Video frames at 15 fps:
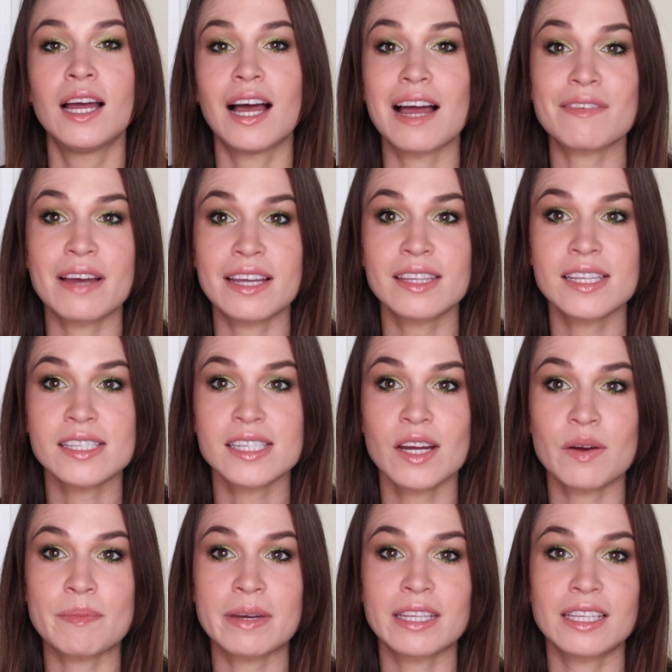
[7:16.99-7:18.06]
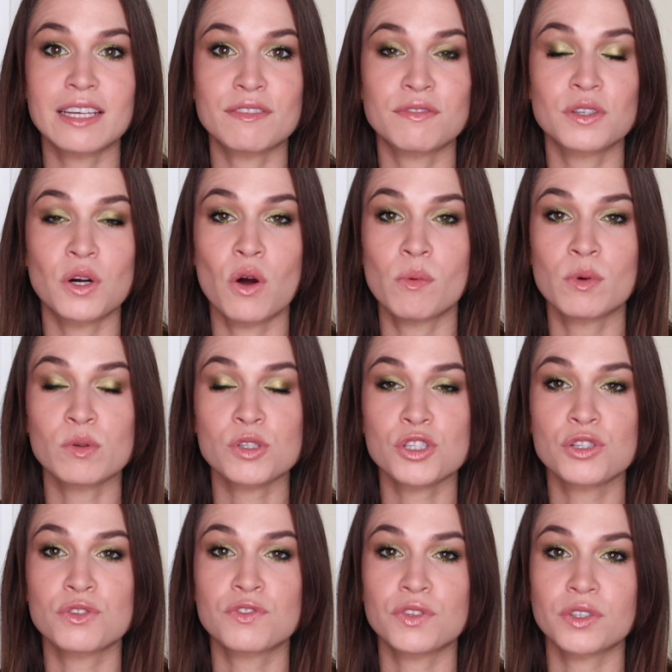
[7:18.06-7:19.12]
I've had this now in my life for almost
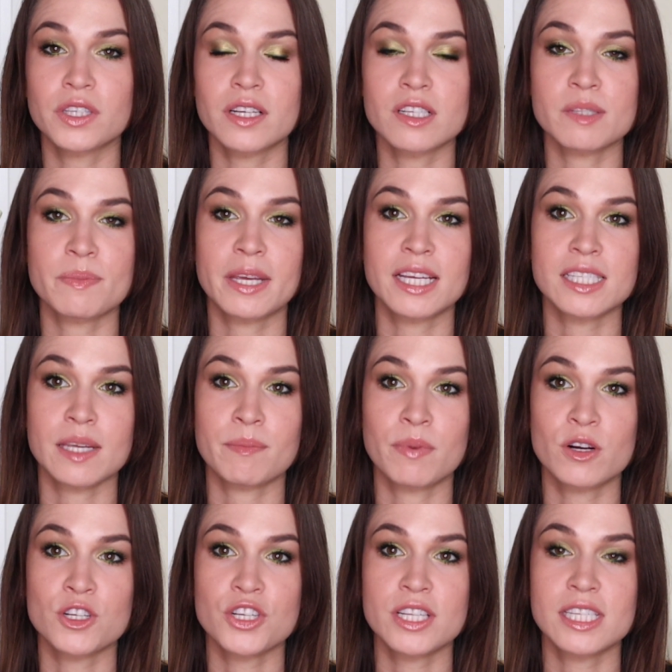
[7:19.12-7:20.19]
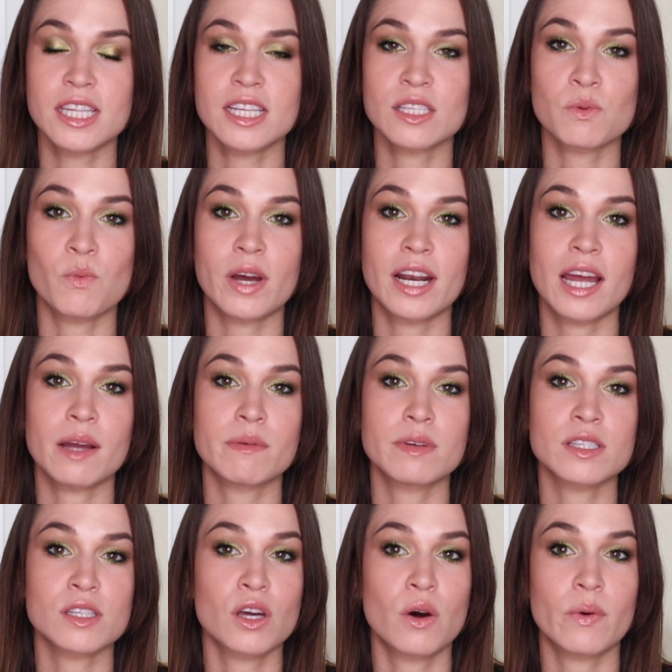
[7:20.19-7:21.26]
2 full years because I purchased this when I
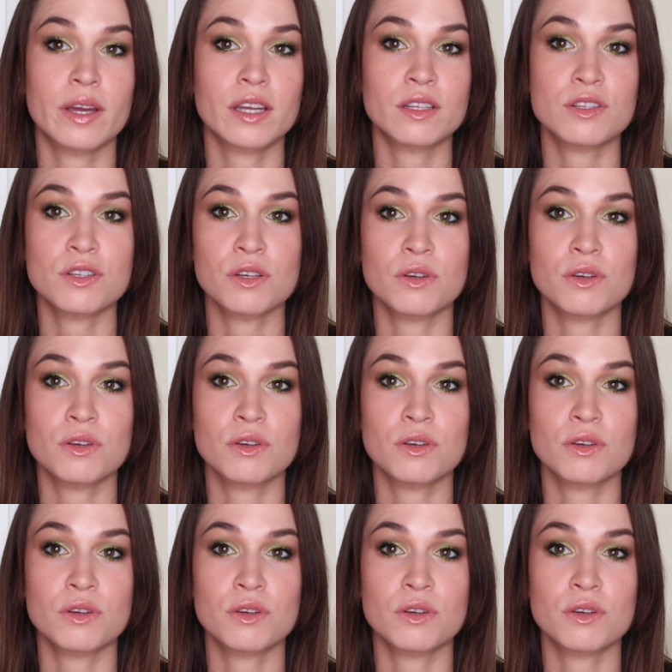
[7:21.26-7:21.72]
was going